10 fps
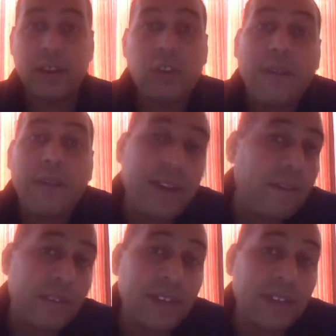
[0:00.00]
you have
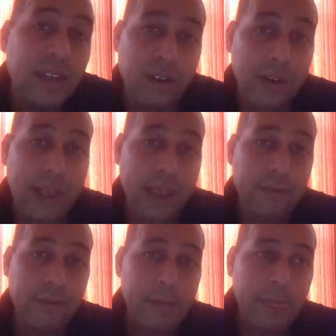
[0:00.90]
never seen in your
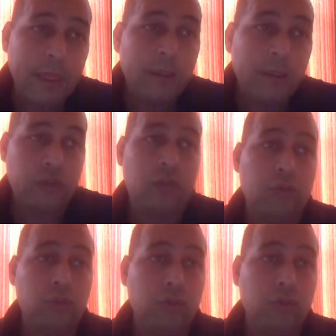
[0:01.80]
life. So you